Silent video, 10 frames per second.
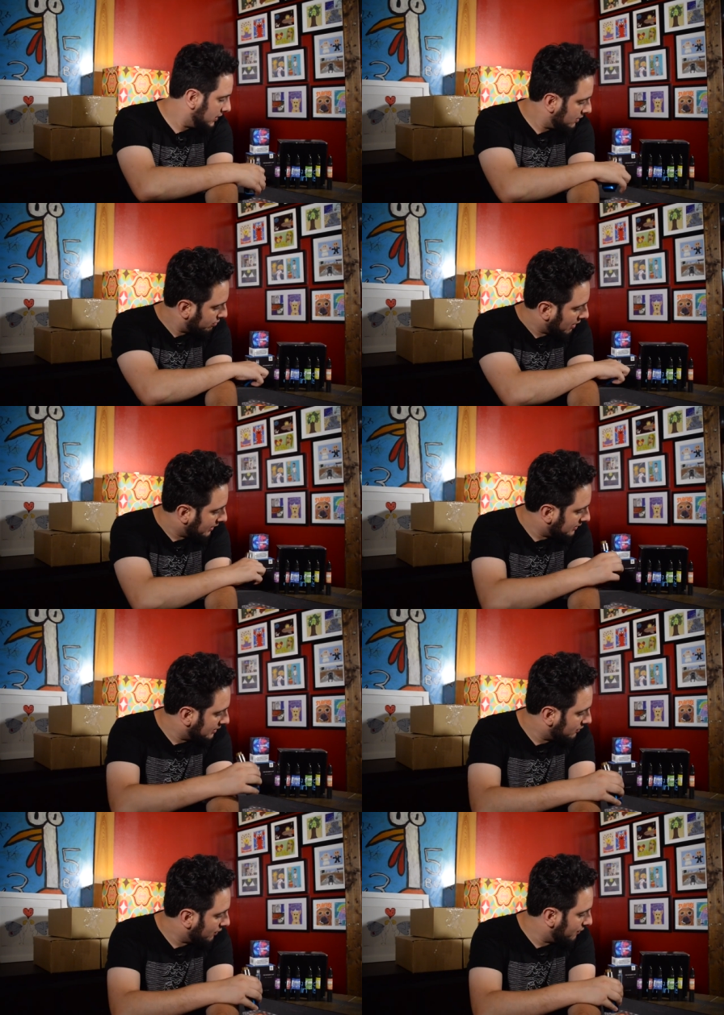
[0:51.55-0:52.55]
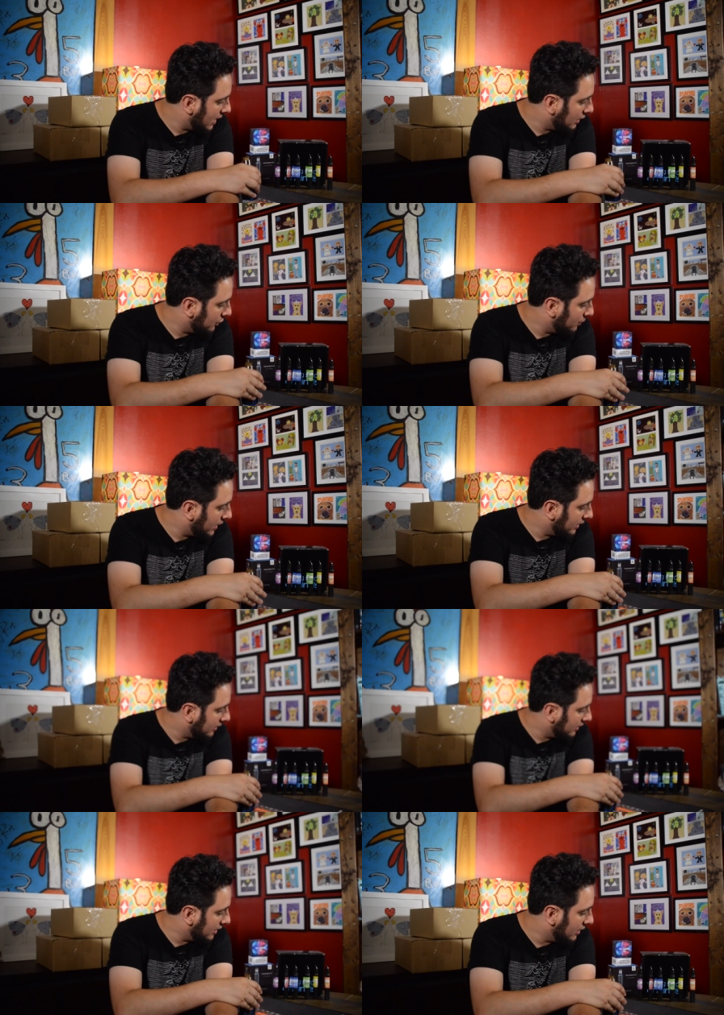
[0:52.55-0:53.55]
in the process of
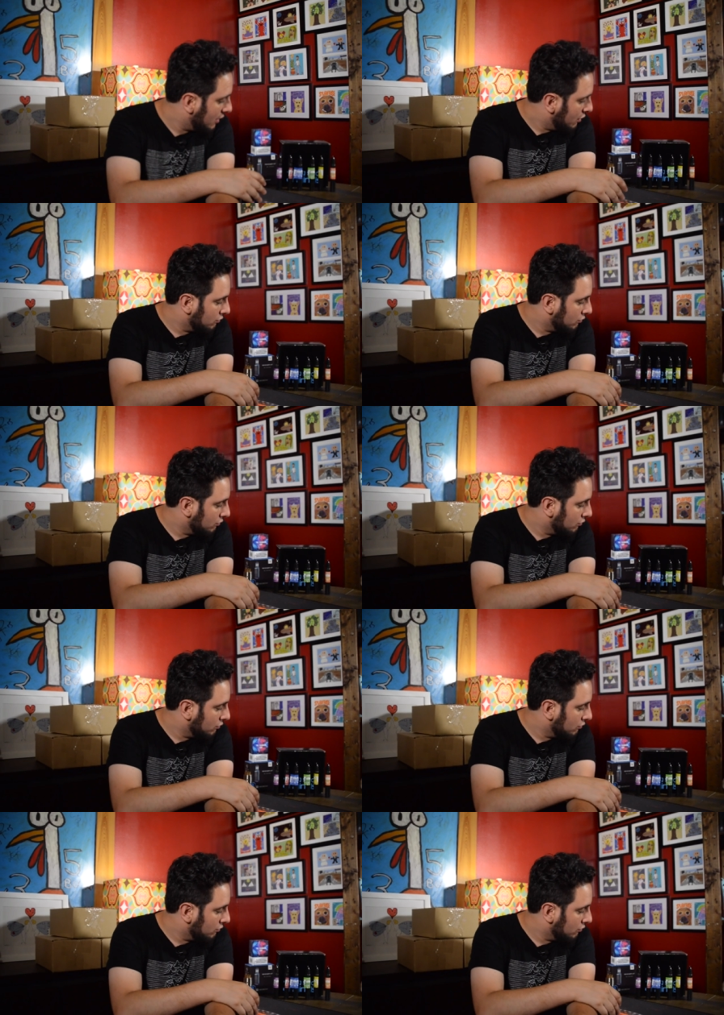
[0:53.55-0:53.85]
evaluating the